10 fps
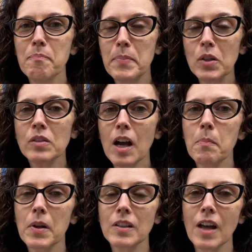built up a
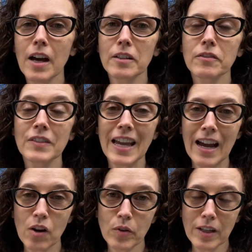lot of
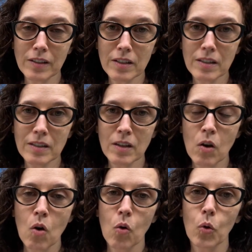calculus
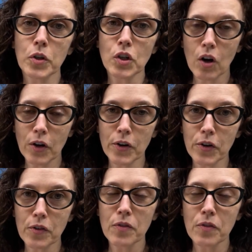or tartar,